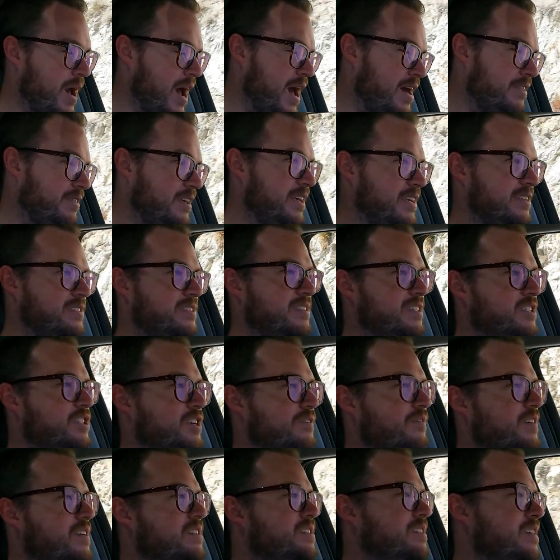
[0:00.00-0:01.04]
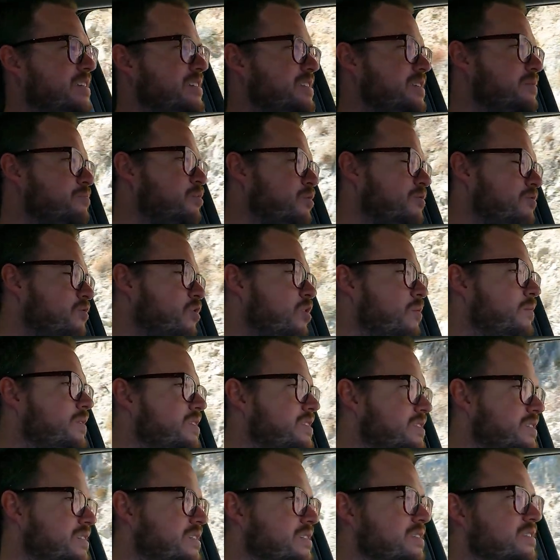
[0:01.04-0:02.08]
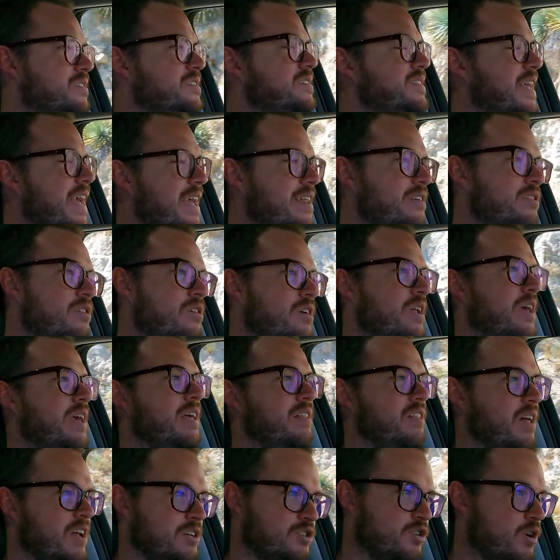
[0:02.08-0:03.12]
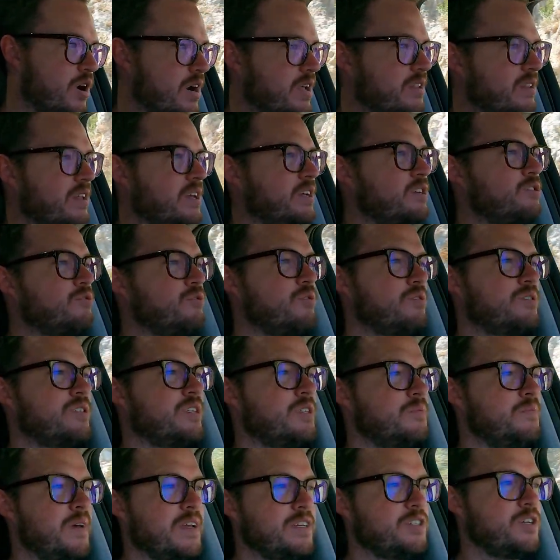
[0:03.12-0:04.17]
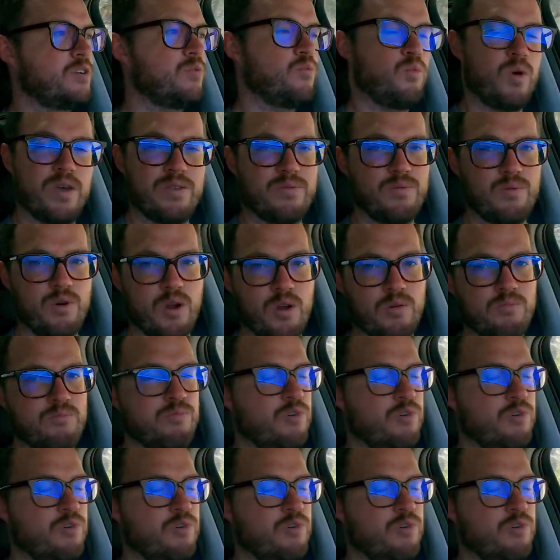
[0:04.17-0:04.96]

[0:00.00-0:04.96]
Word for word: path is the GV60 Performance's standard electronically controlled suspension with road